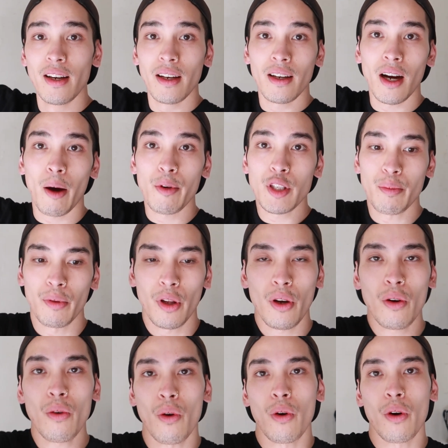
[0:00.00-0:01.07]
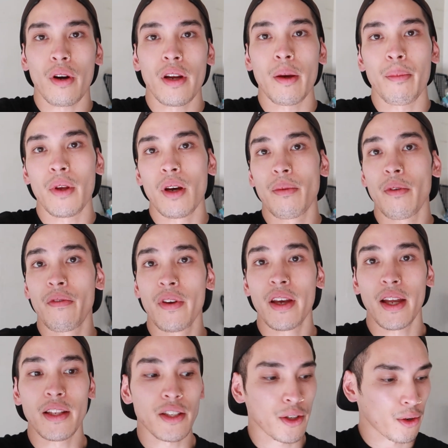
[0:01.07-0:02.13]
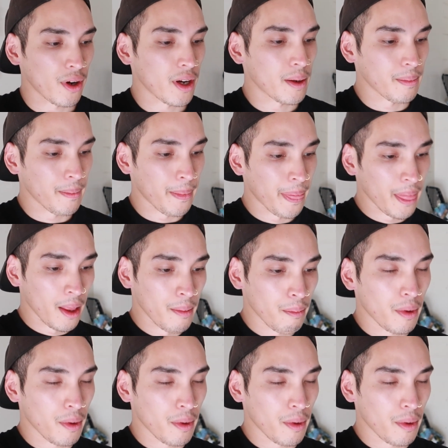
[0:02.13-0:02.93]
comments below or hit me up in the Instagram.